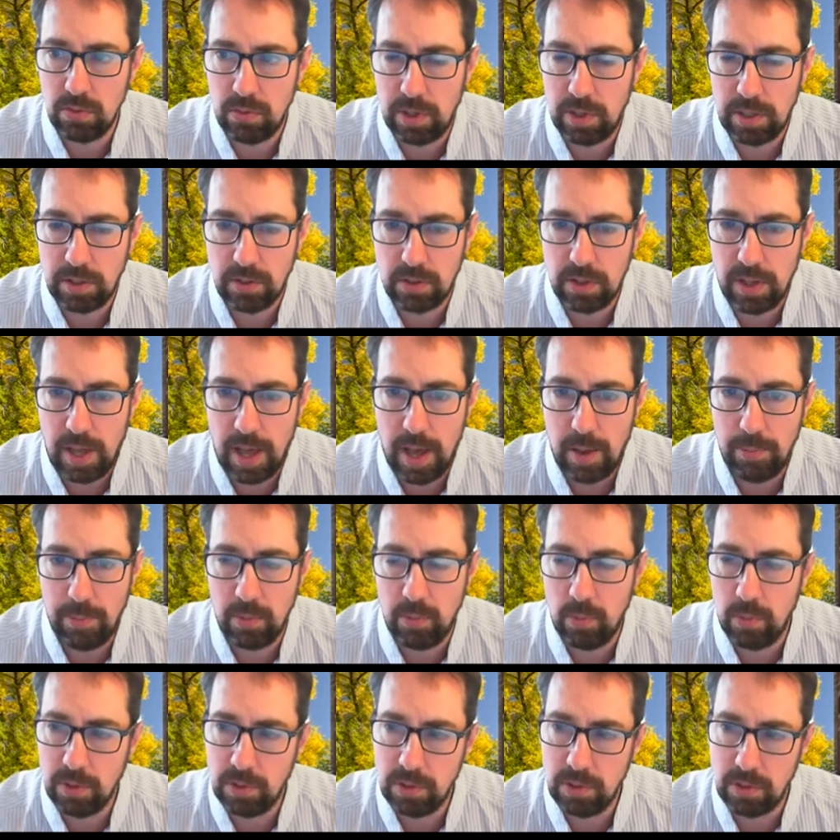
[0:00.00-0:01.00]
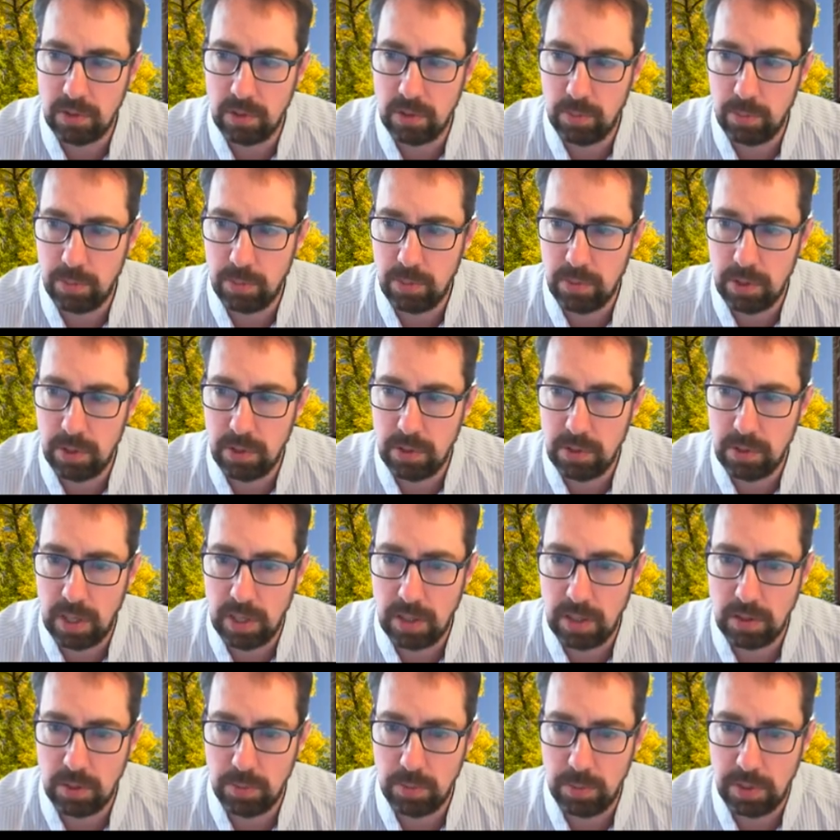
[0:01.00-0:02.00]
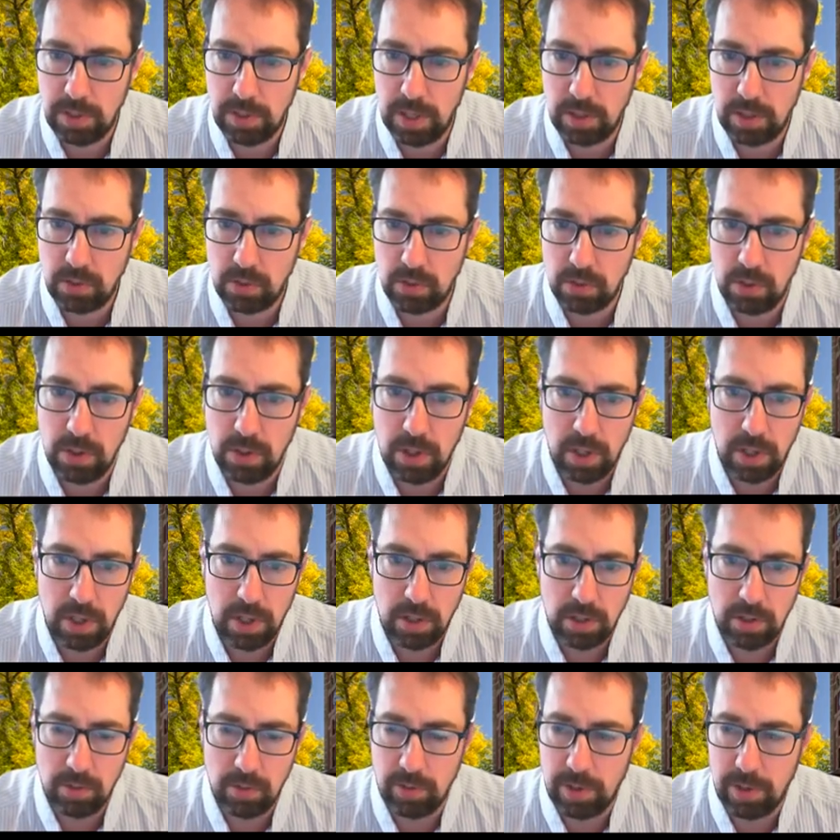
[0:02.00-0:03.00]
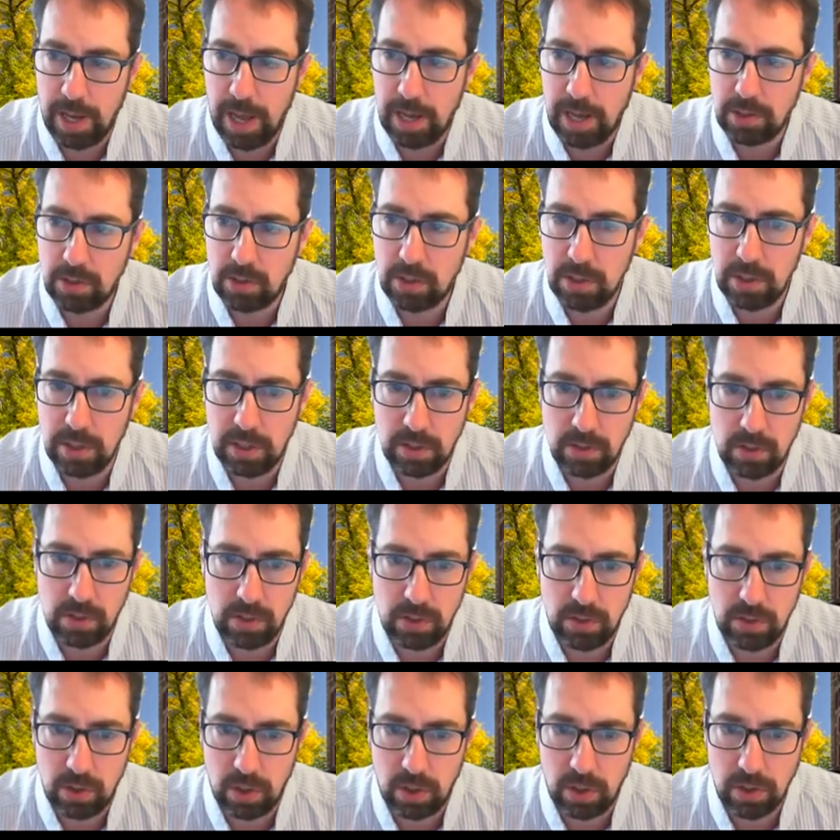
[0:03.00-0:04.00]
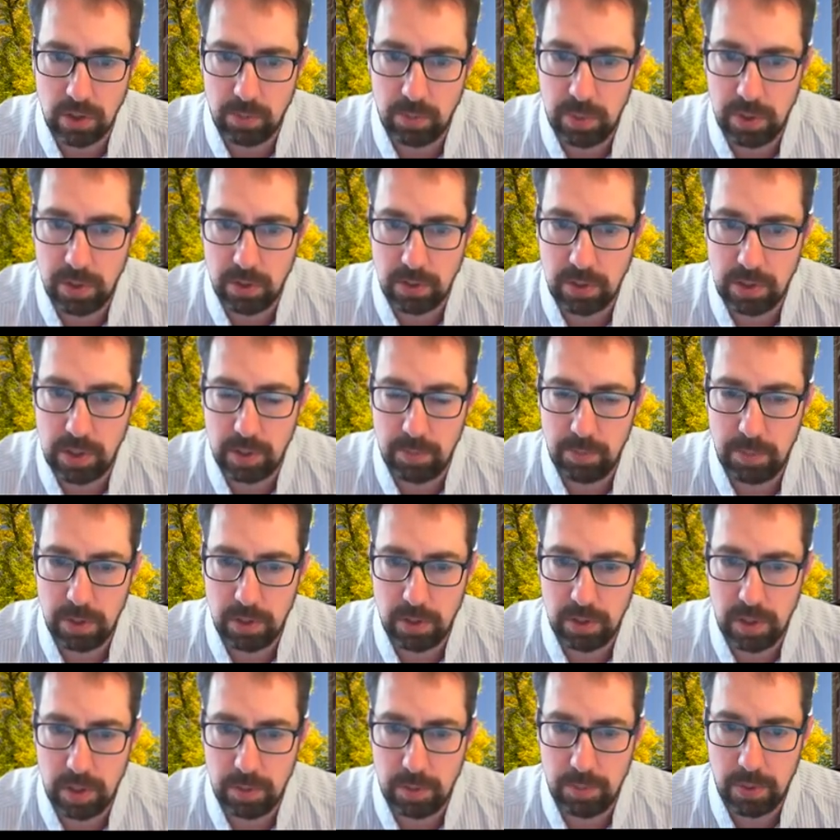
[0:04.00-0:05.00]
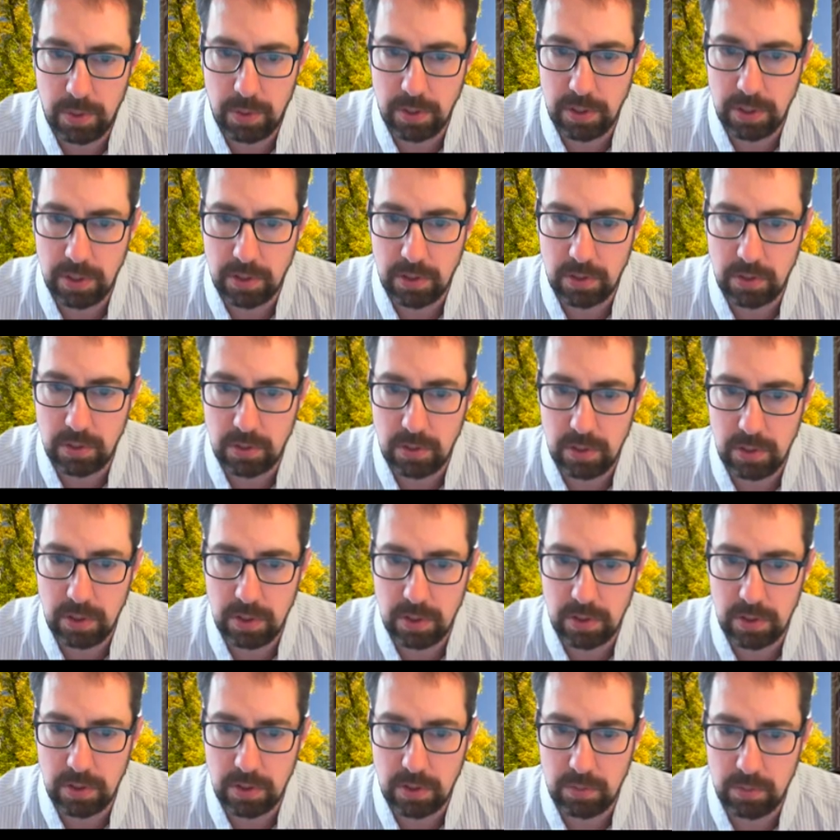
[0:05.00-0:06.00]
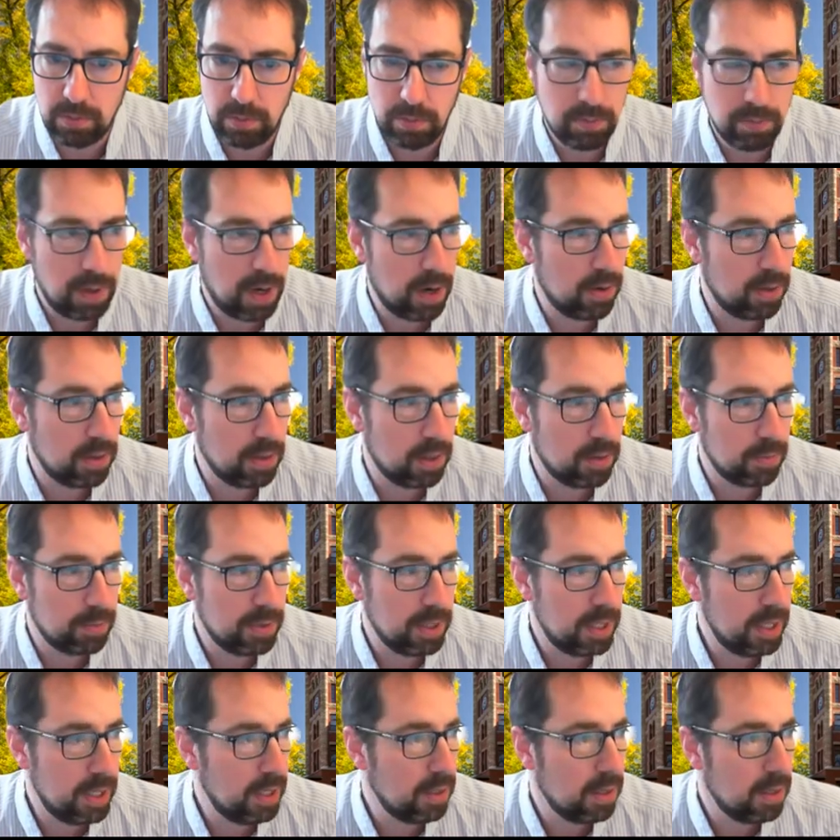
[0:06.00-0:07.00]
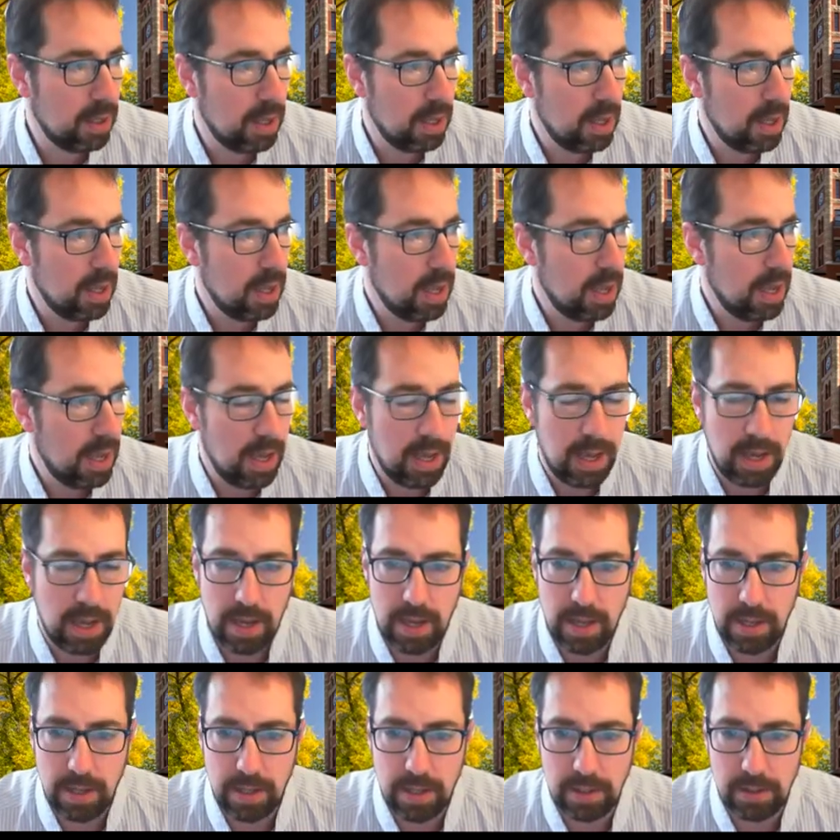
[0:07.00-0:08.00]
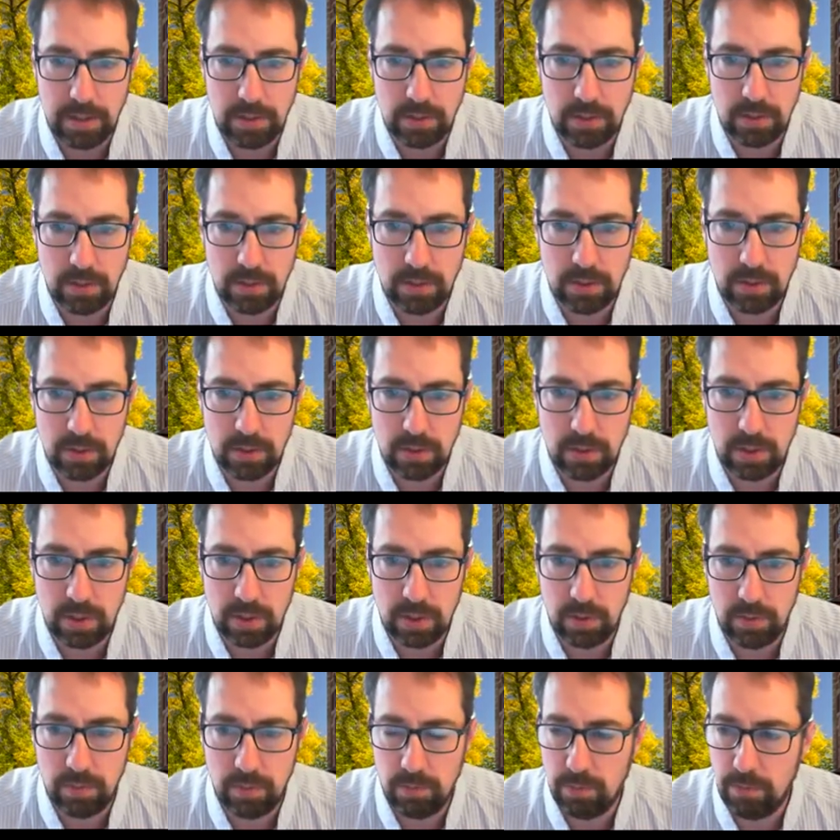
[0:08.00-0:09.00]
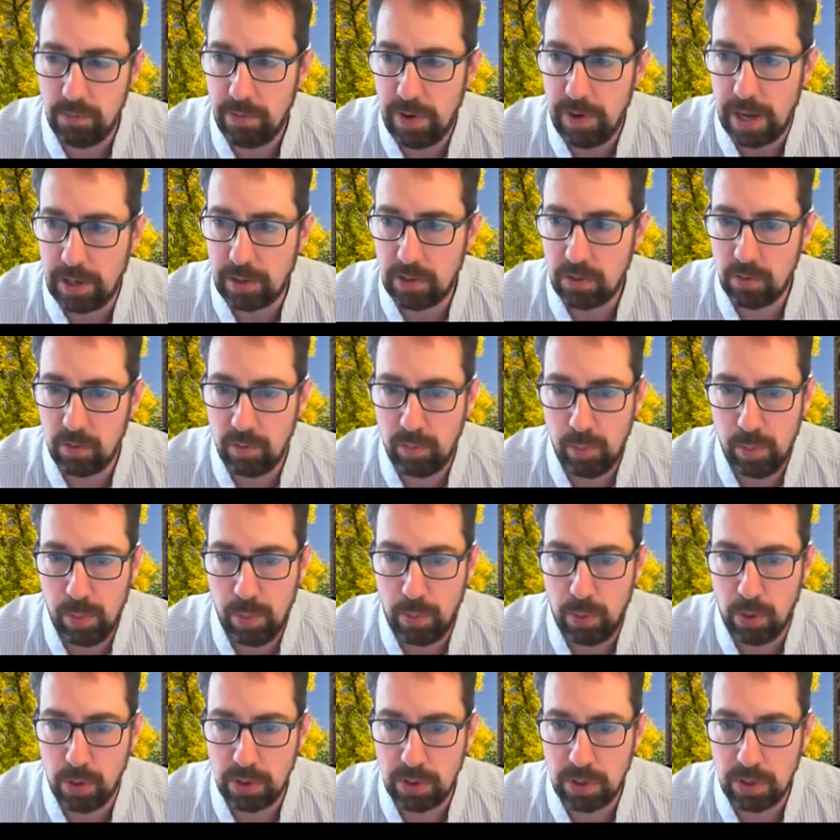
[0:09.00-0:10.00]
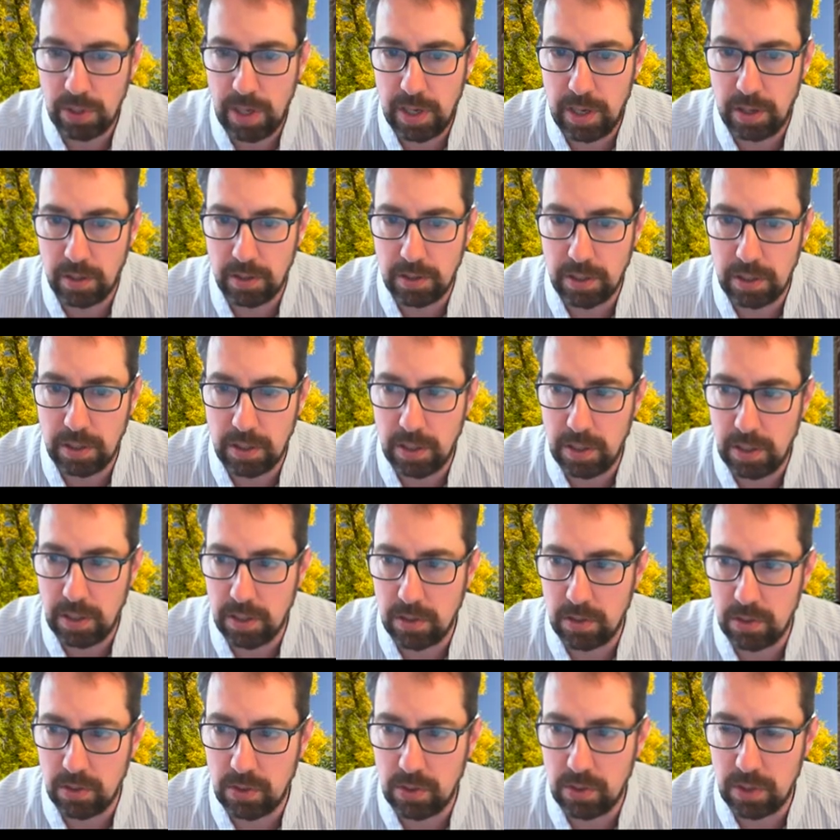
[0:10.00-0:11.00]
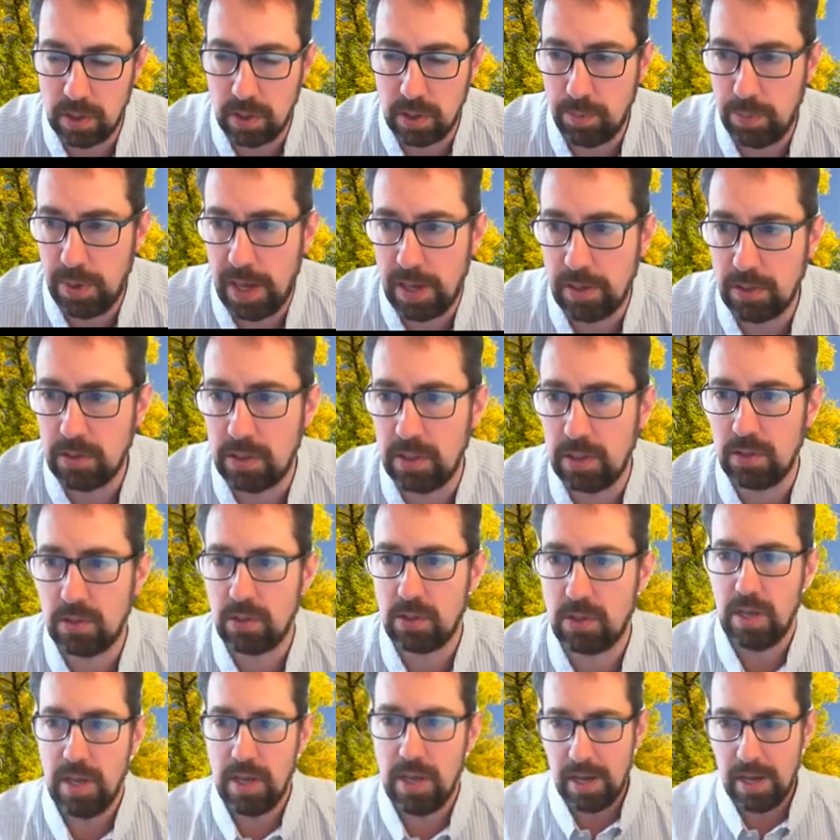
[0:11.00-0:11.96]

things to happen, which is the change in potential. The reaction is the charge build up on this parallel plate, and the factor of proportionality is the capacitance.